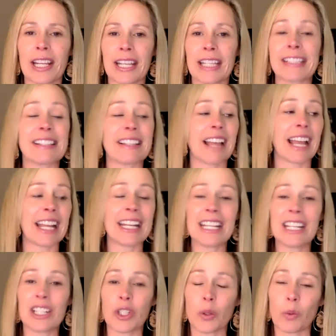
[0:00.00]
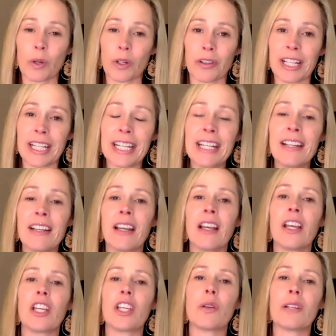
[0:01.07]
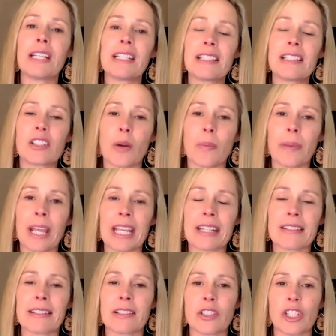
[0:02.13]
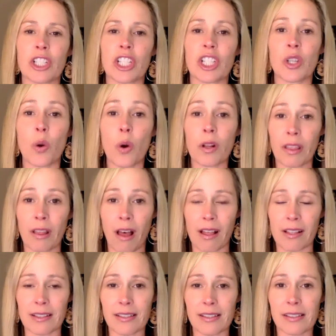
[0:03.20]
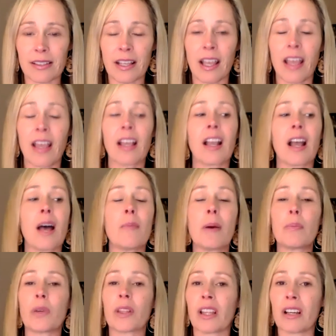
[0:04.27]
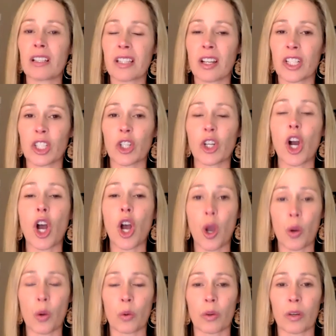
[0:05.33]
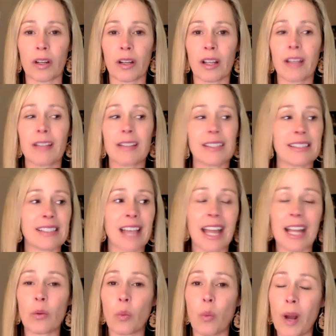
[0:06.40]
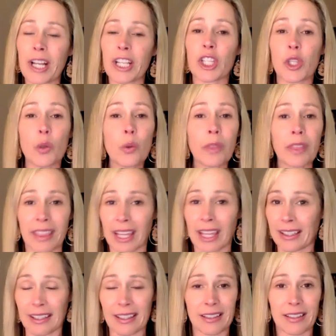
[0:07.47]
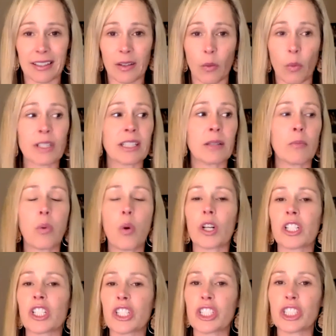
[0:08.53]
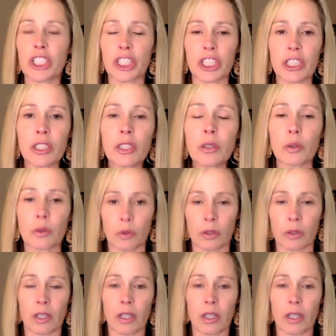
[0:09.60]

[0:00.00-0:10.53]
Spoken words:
anxiety and your worry, you need to start paying attention to your thoughts. Come up with thoughts on your own. Decide what you think, what's important to you,